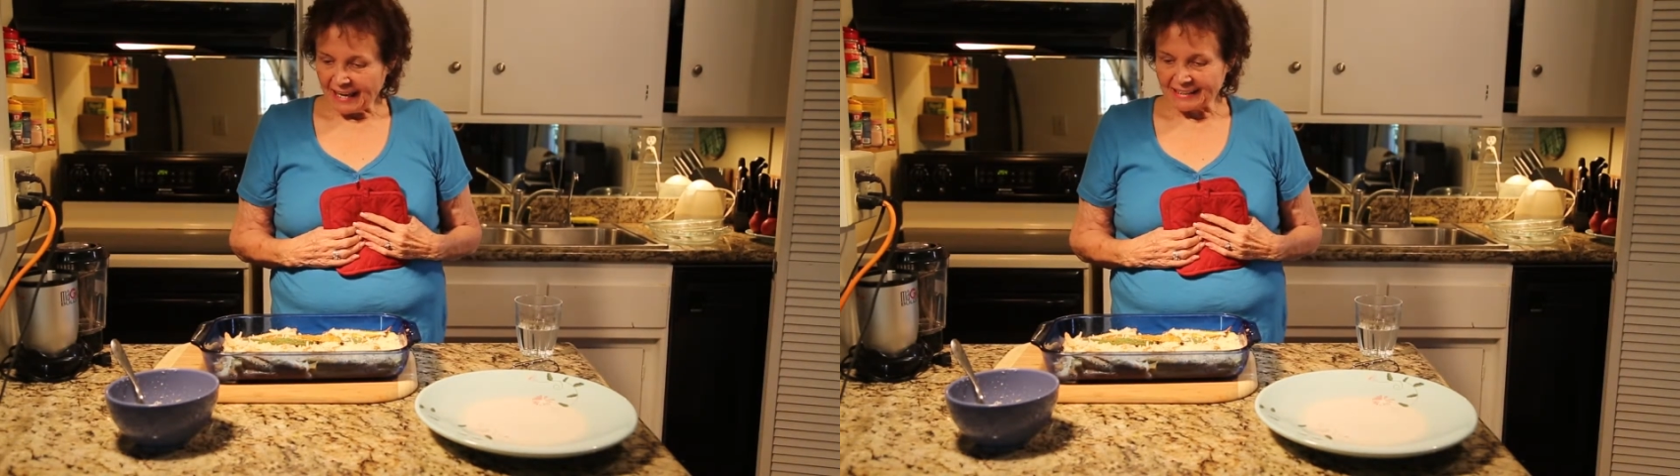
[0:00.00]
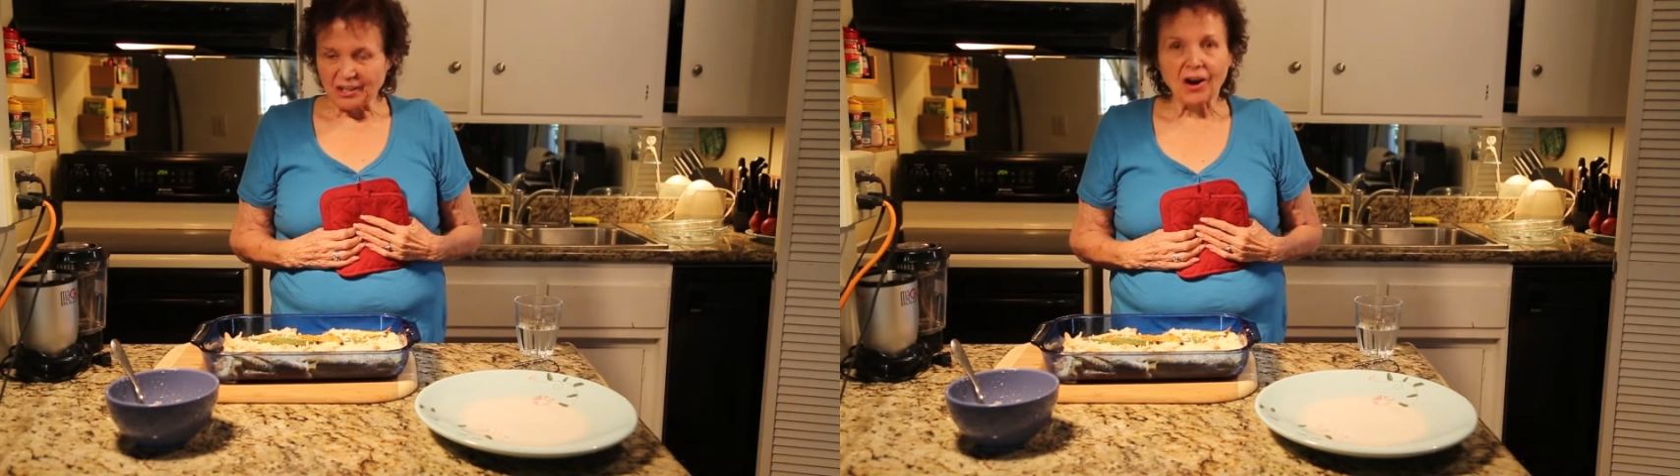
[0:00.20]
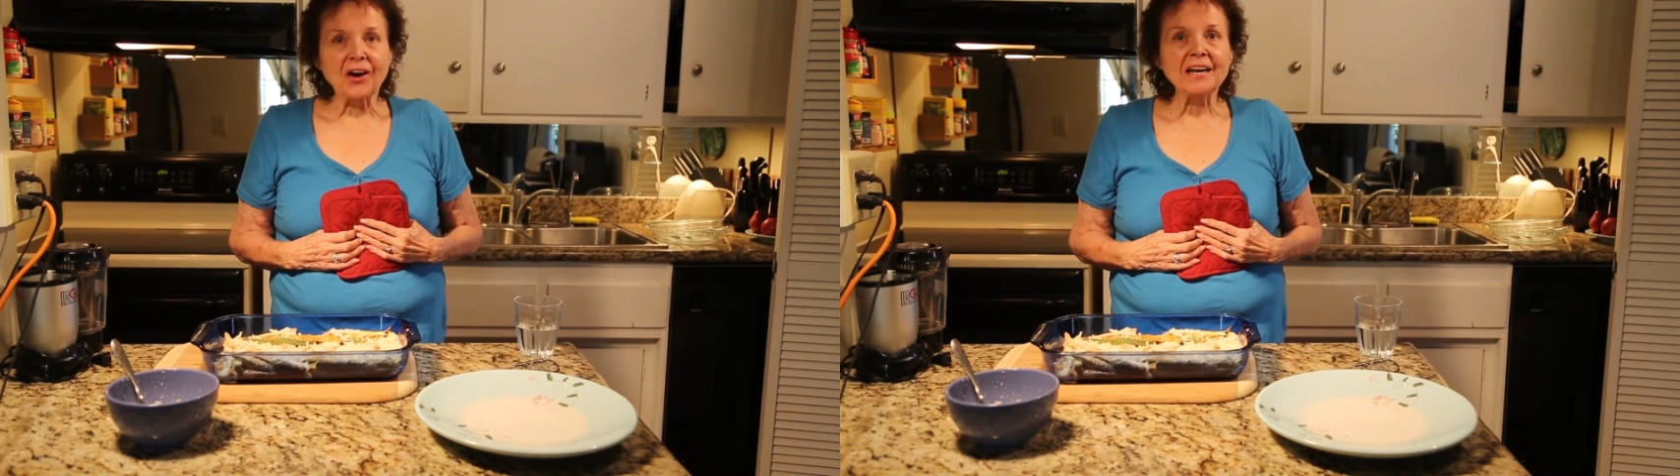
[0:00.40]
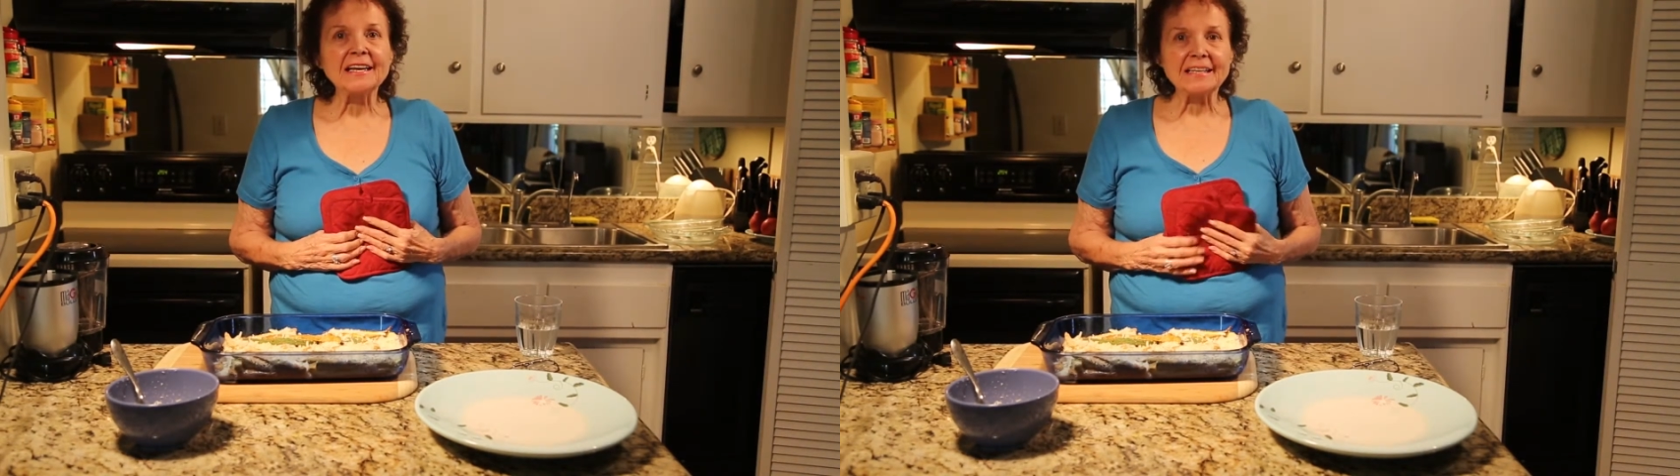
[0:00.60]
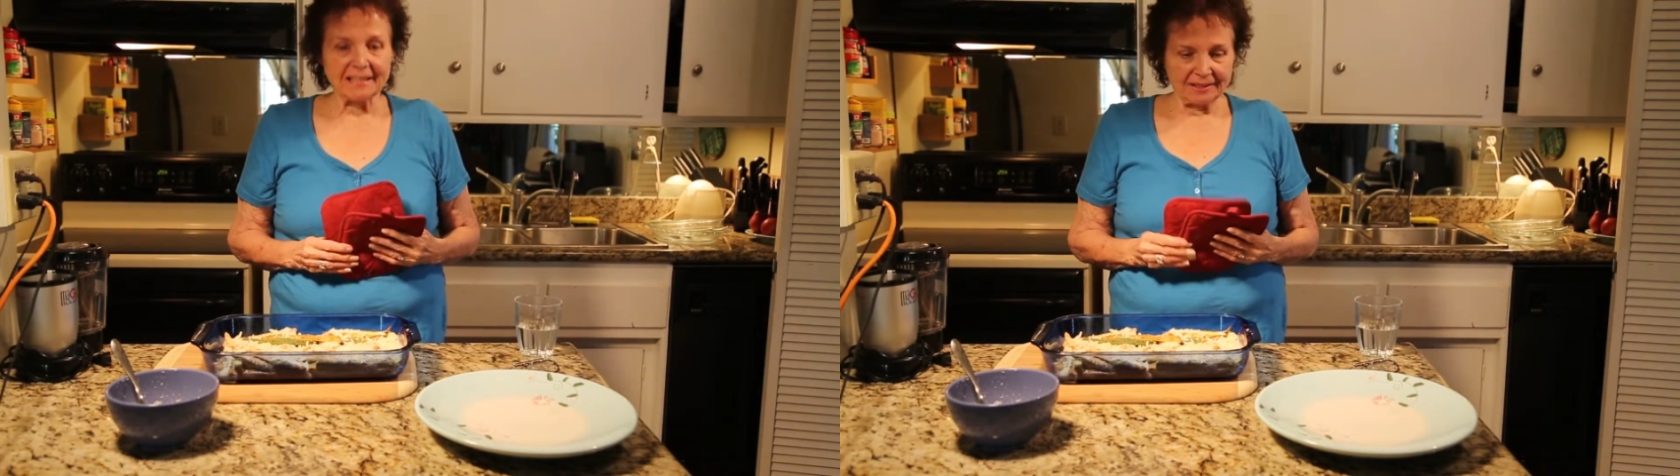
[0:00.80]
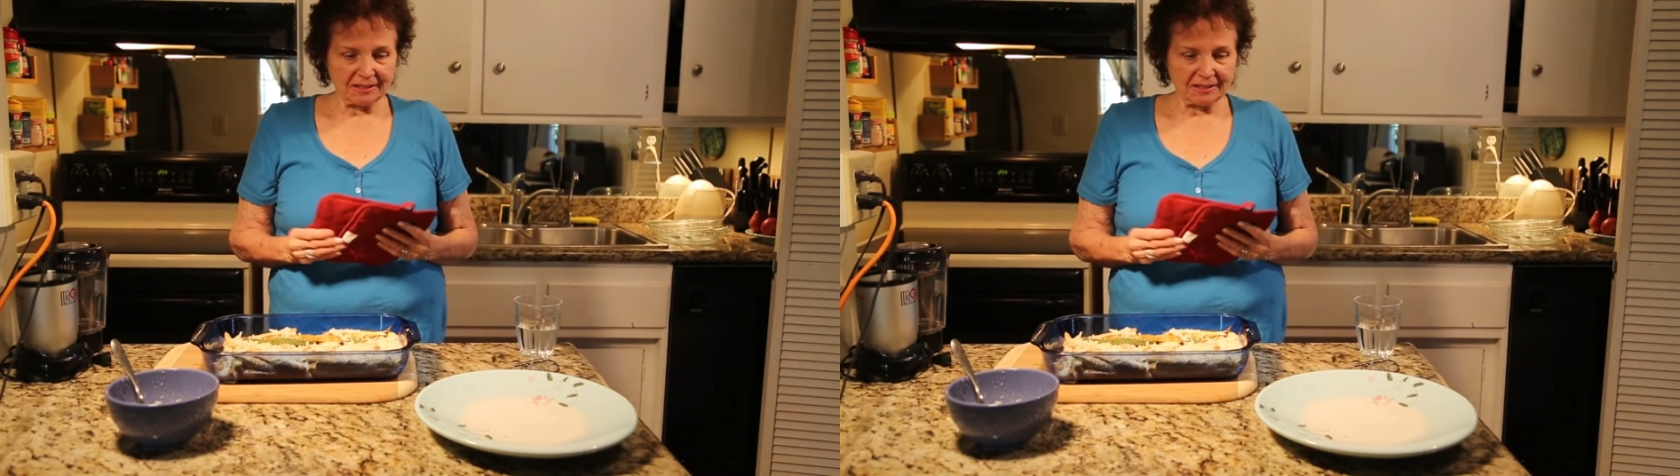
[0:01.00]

and garlic.